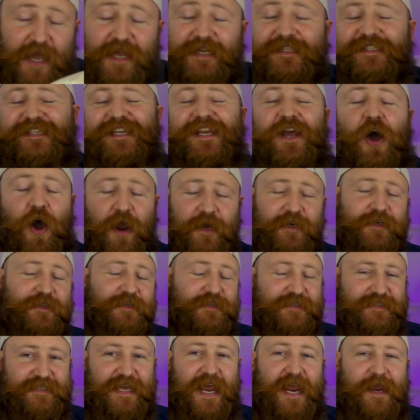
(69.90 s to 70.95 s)
It's kind of
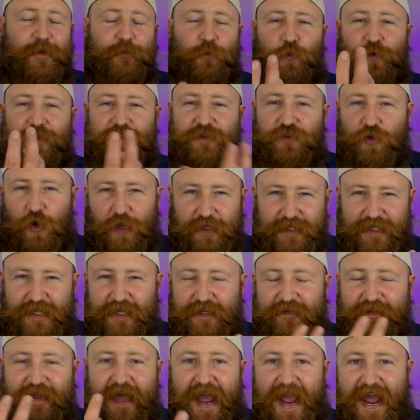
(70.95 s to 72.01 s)
the same with Nike
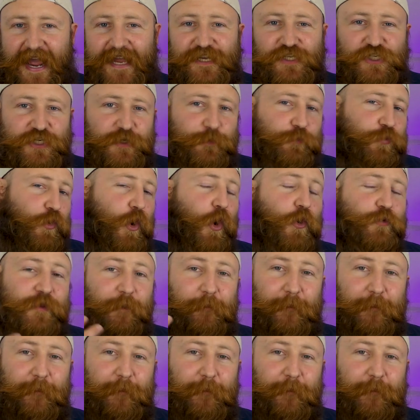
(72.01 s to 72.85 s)
and their AG Pro. The